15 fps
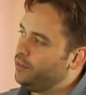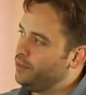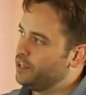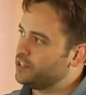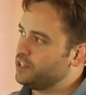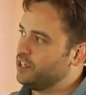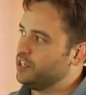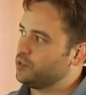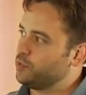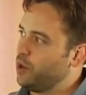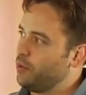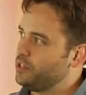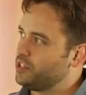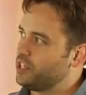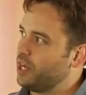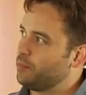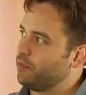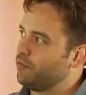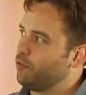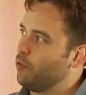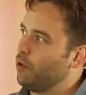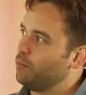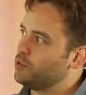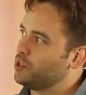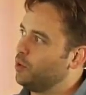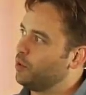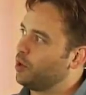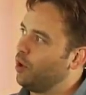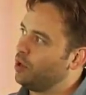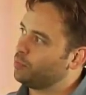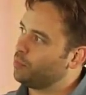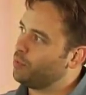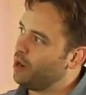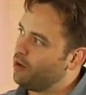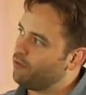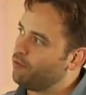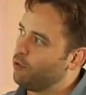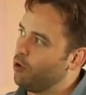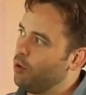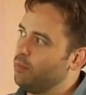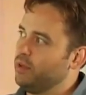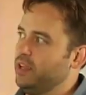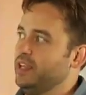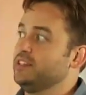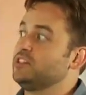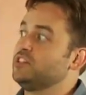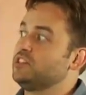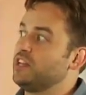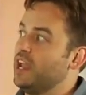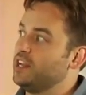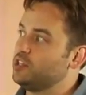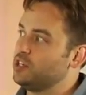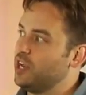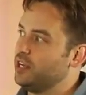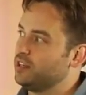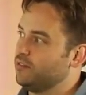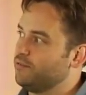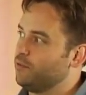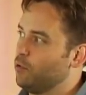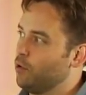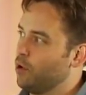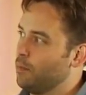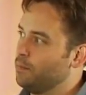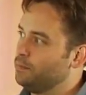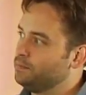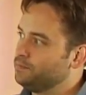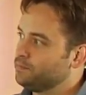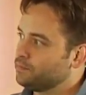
This is where we set up the form. So we're calling prepare form, instantiate the form,